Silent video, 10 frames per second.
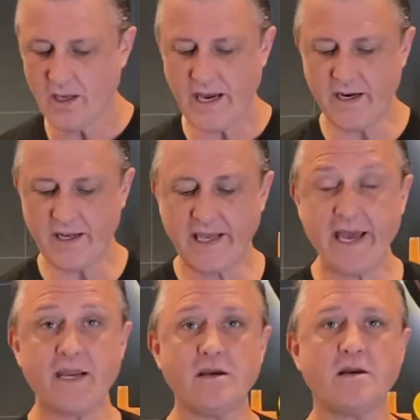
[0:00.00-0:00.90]
And
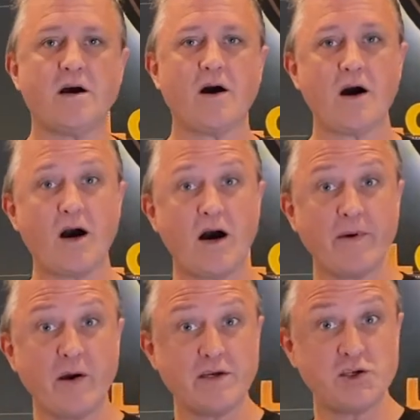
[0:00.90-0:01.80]
again, I'm going to